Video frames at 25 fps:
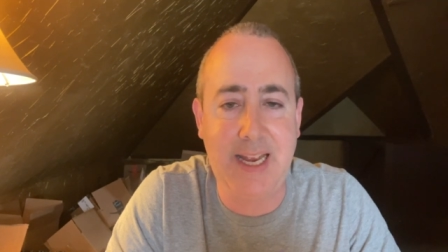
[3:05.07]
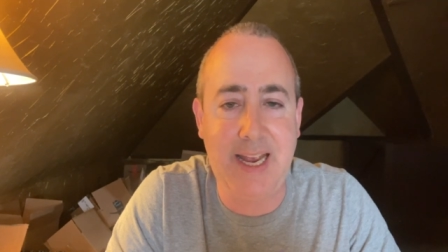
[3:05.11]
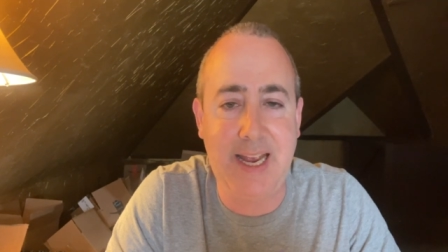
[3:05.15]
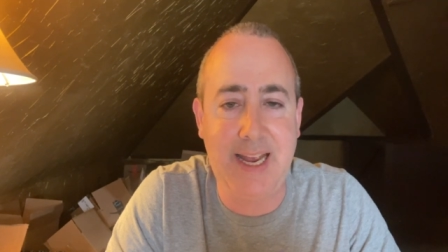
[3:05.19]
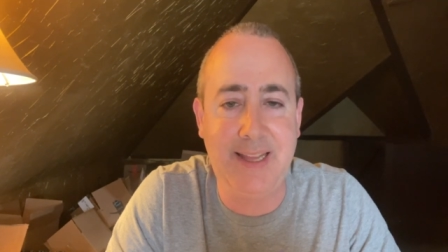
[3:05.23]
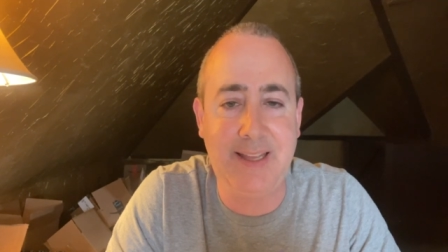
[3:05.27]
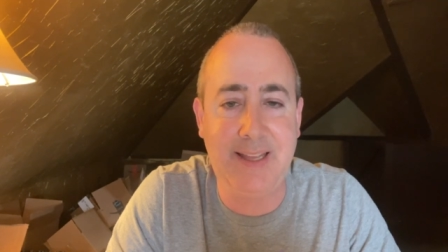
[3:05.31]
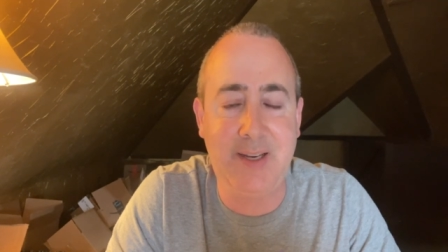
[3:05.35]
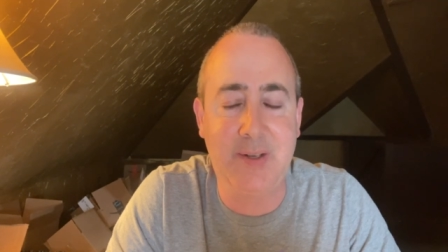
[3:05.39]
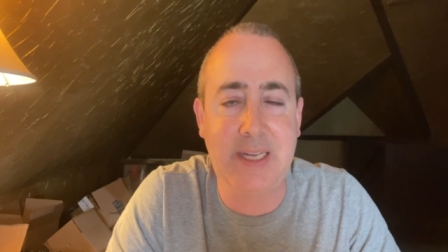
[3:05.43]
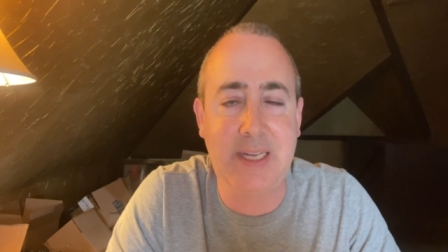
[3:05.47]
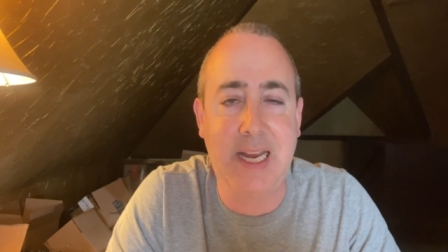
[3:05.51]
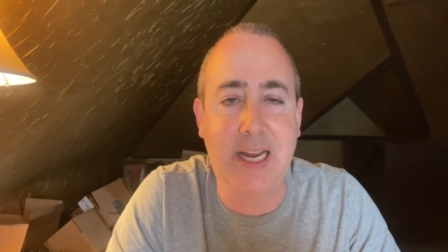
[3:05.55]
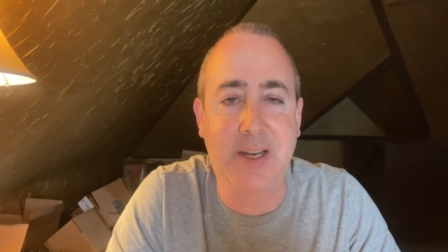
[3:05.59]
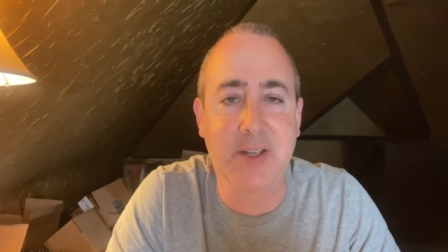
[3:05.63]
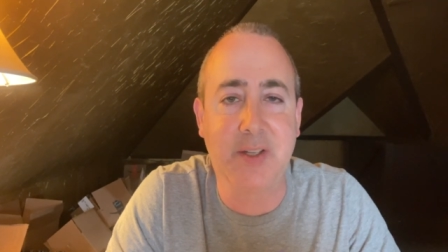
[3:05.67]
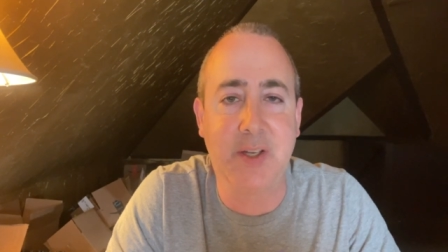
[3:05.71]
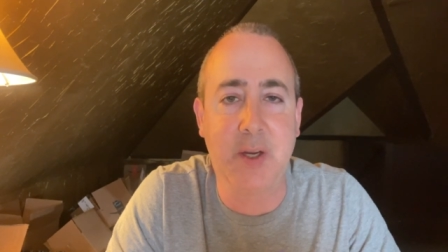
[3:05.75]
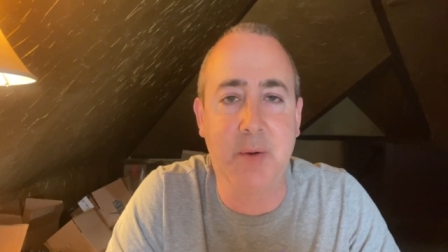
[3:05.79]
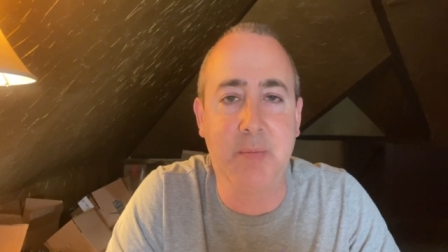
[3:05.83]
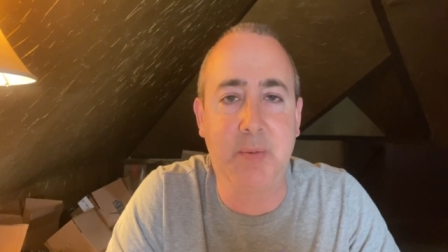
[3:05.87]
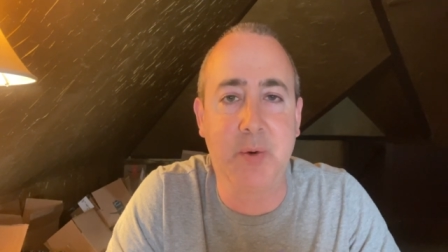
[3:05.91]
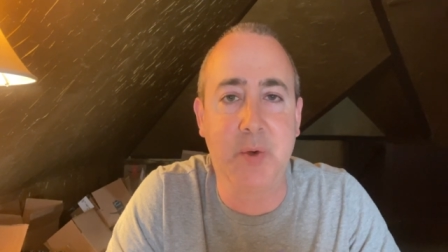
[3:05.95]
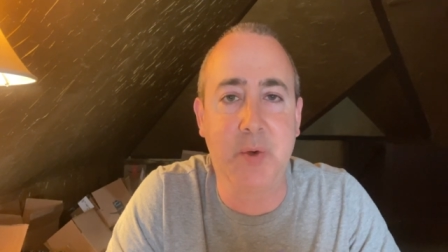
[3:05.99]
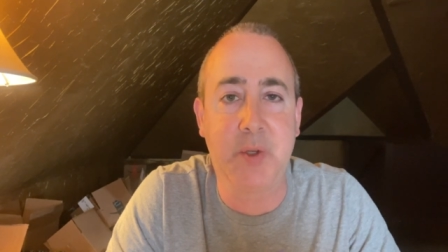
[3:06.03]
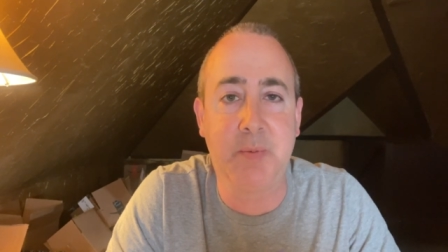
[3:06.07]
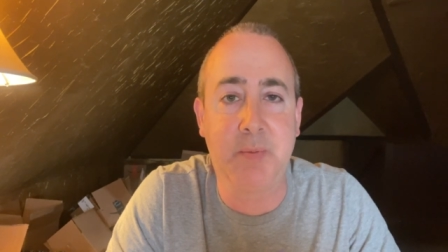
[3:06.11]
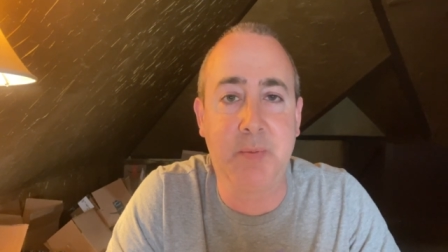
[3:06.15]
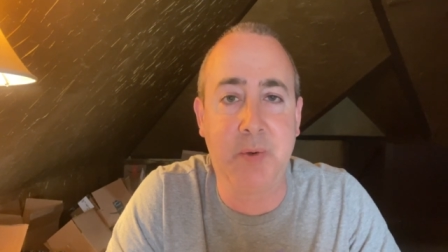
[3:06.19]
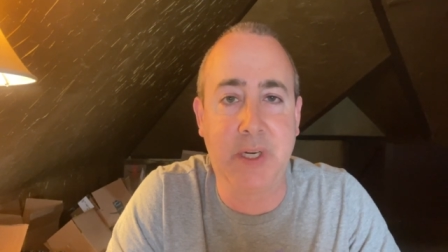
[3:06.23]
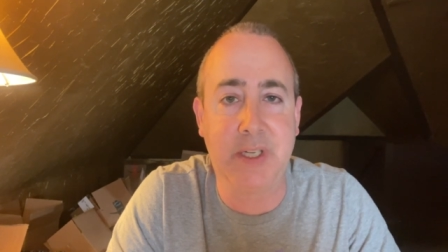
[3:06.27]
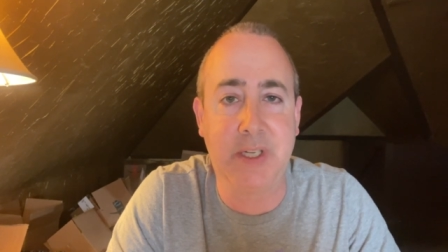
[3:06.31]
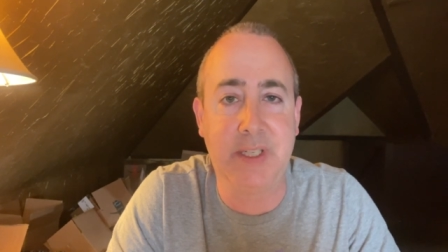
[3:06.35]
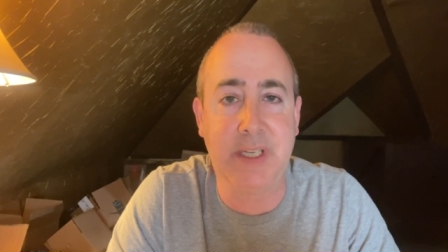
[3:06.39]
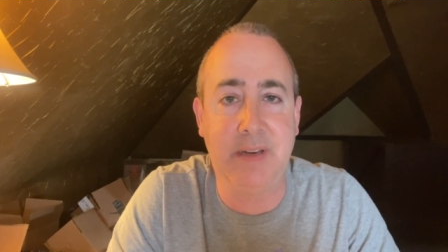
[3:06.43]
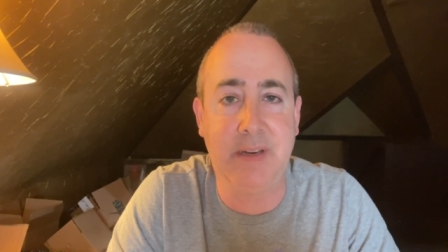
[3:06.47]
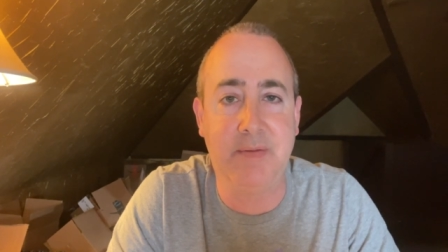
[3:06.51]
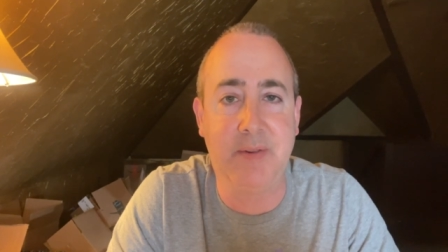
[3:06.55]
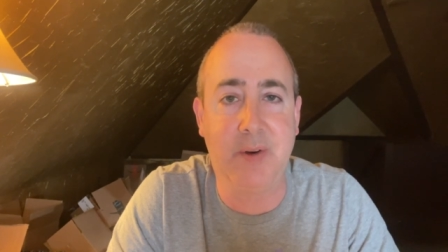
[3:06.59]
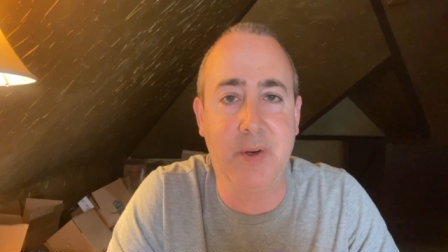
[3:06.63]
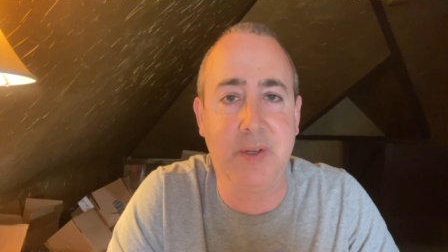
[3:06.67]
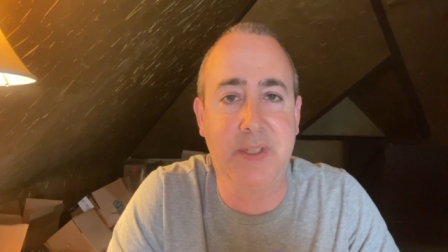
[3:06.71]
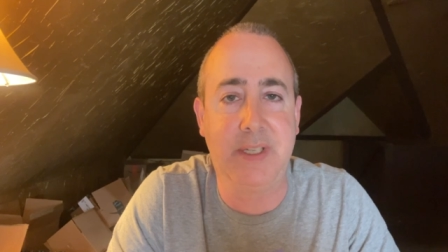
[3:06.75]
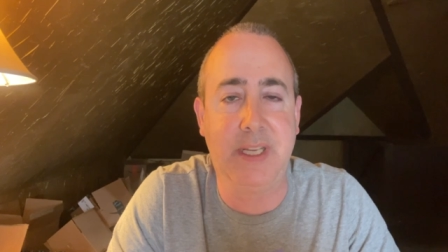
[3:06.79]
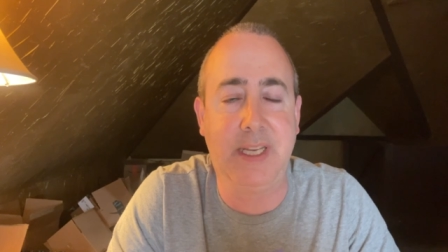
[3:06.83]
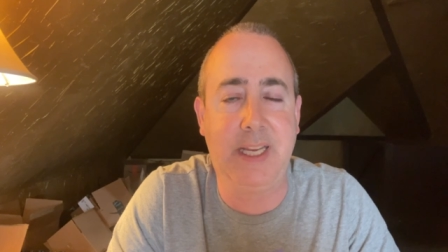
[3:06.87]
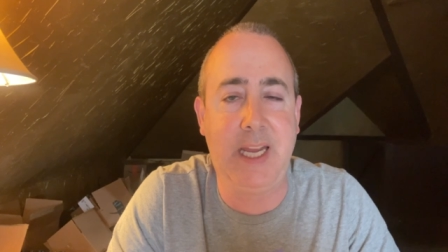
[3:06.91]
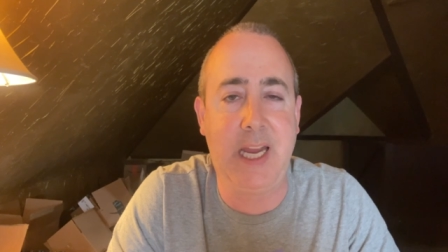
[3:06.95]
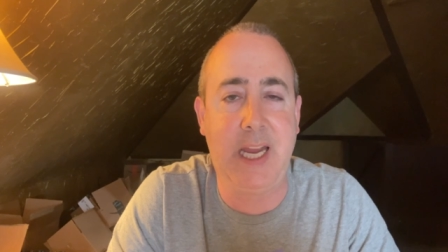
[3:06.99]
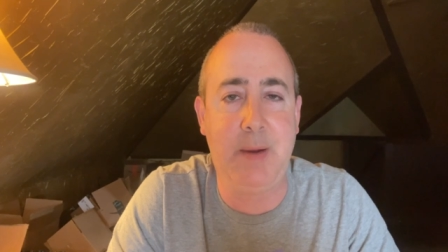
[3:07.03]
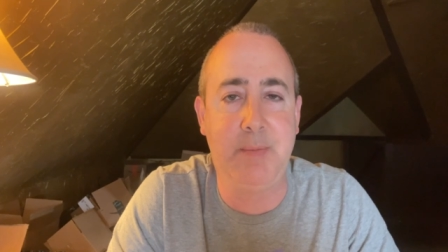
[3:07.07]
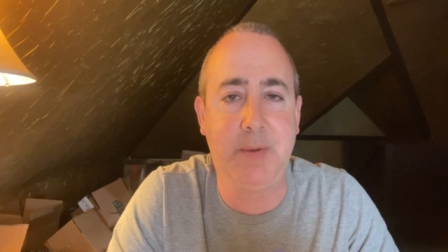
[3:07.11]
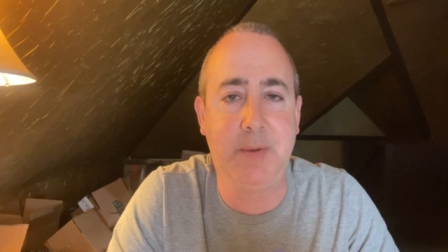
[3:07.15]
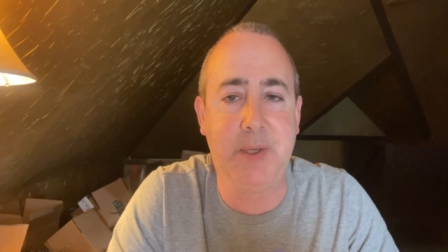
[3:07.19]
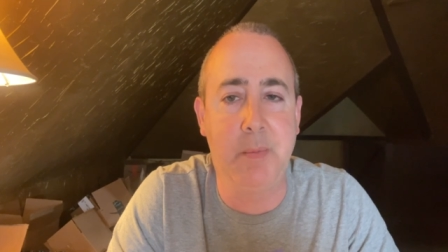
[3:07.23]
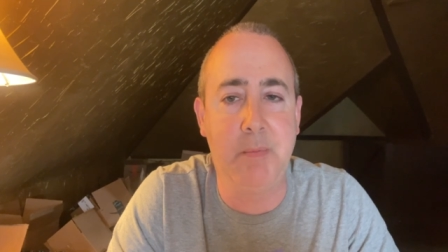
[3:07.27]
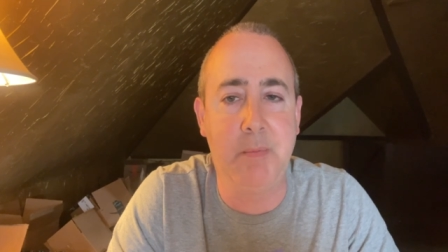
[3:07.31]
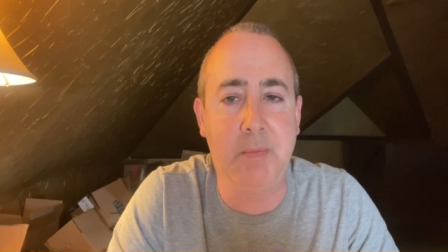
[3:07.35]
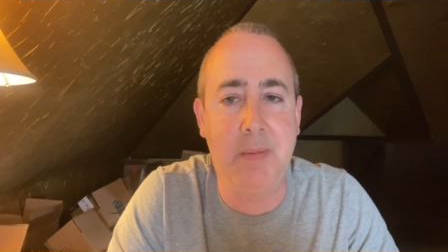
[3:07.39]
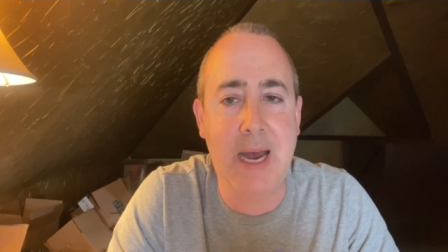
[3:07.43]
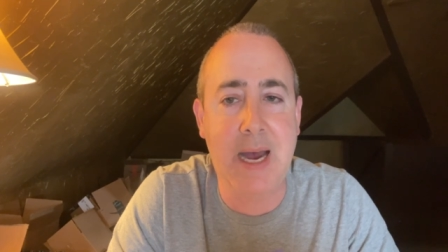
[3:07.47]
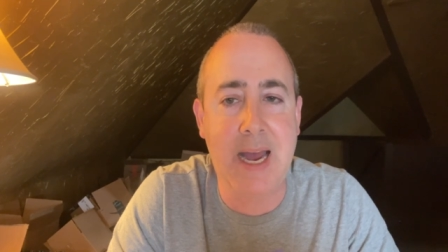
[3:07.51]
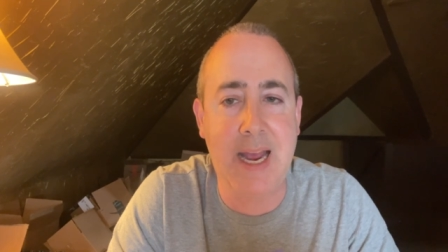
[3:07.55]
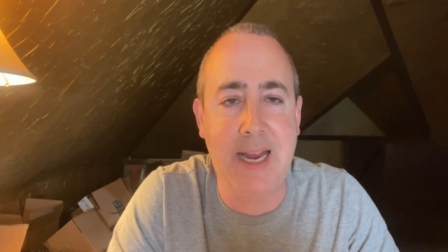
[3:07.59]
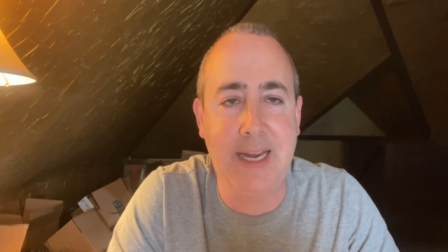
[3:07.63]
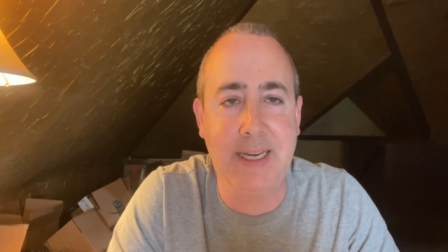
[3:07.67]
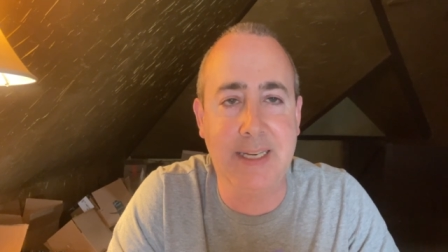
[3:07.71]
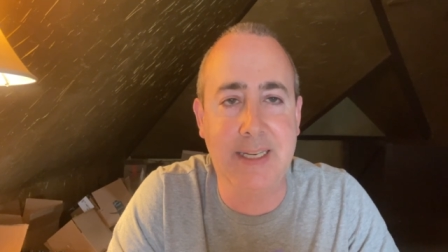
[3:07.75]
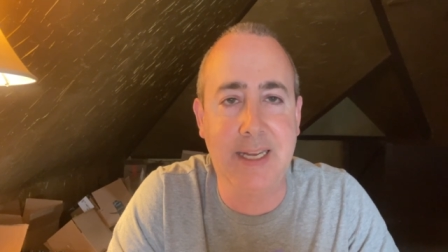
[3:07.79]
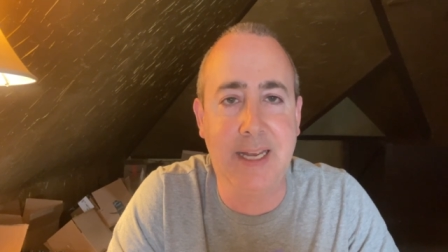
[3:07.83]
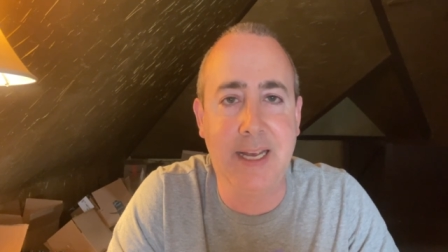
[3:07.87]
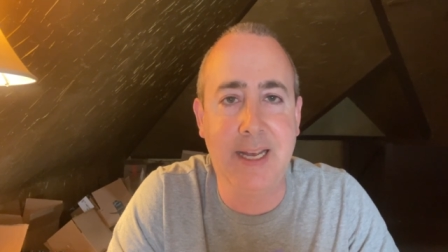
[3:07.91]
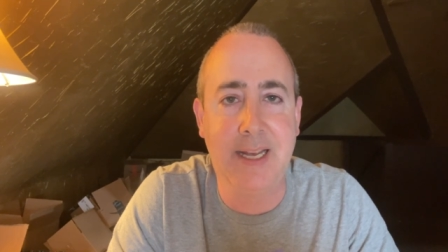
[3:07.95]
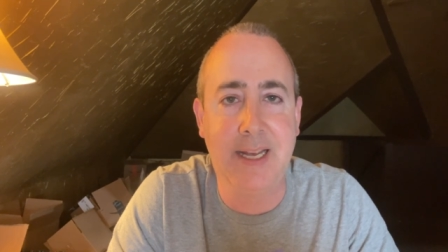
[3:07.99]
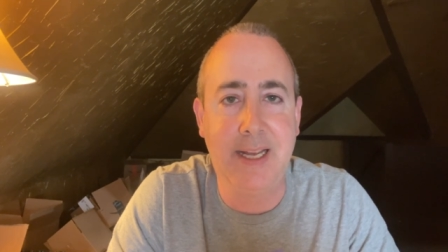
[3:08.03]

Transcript: And there's actually a Bruce Springsteen verse that came to mind